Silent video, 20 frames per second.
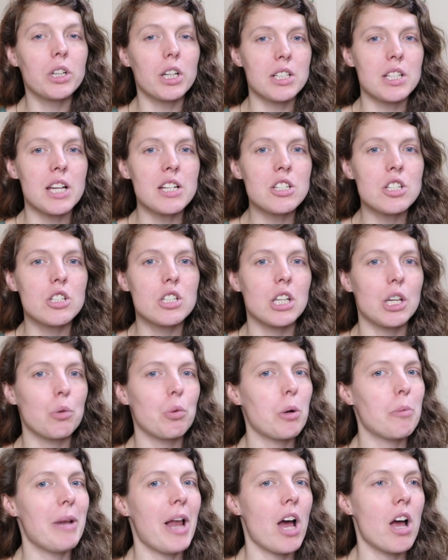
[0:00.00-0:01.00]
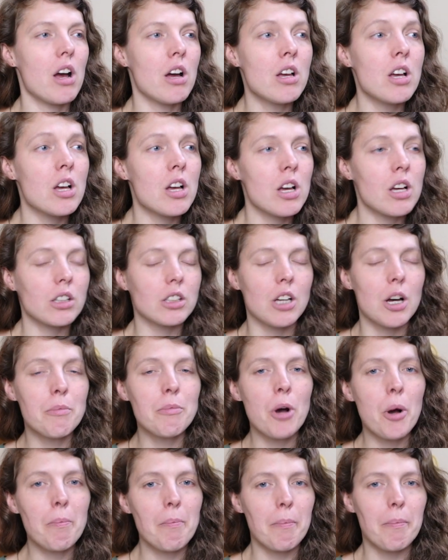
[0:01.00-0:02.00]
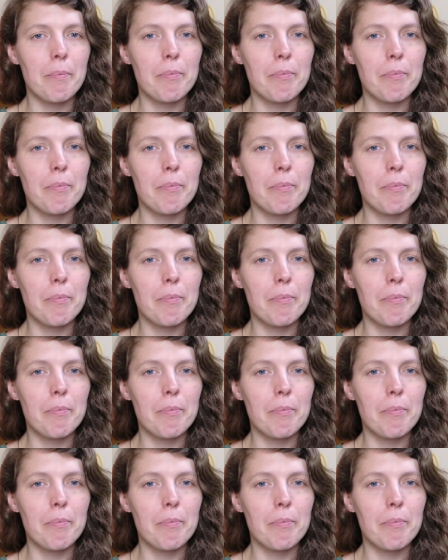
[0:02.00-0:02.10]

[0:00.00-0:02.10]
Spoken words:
identity will be like, come on,